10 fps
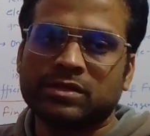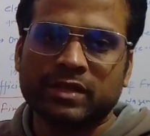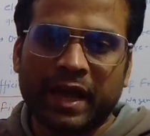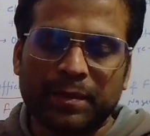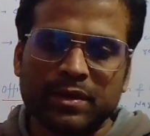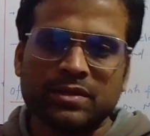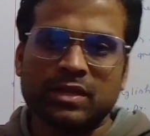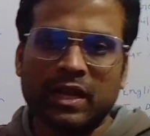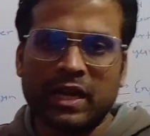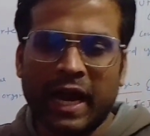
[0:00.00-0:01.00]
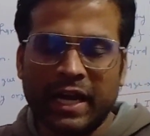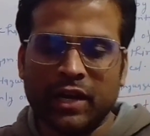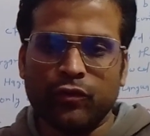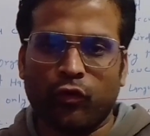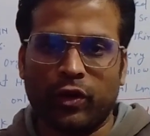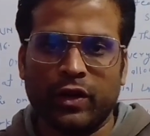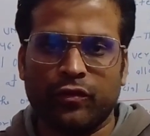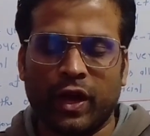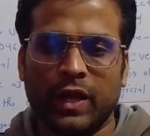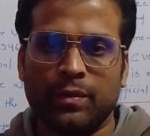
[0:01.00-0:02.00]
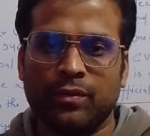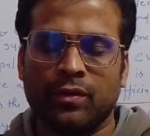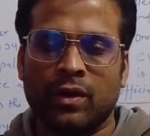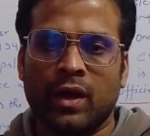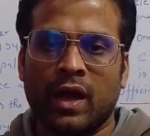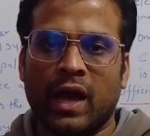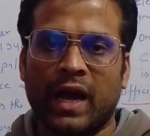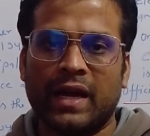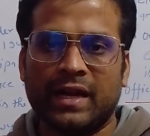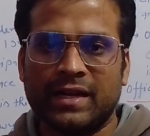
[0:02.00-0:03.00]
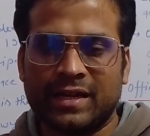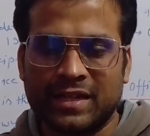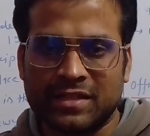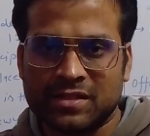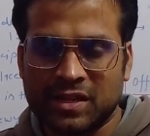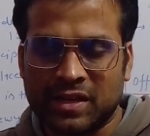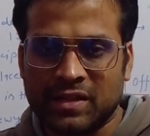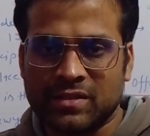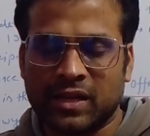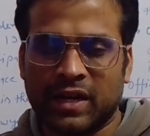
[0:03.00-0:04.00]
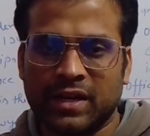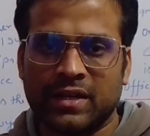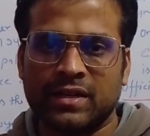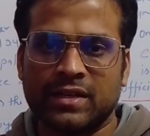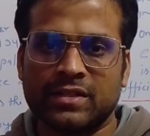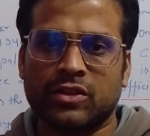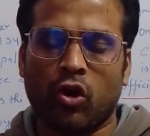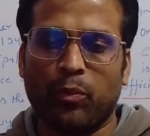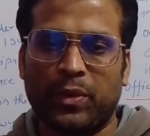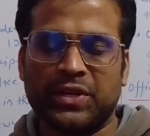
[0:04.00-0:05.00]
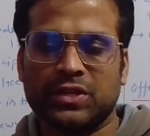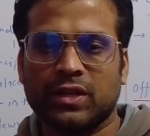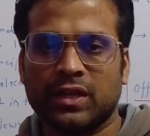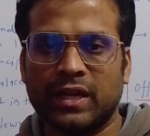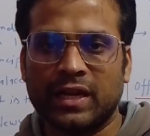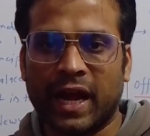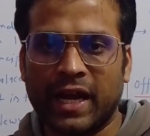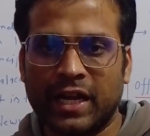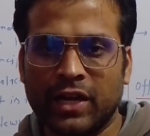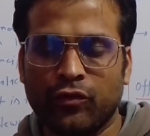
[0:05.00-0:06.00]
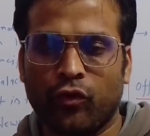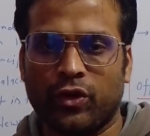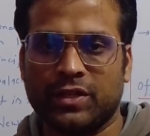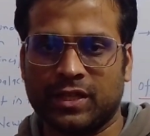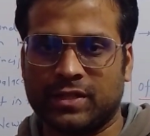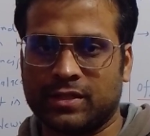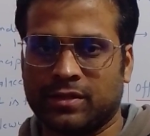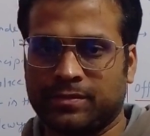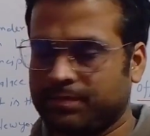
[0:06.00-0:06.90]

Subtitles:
established in 1945 and it started its operation in 1946.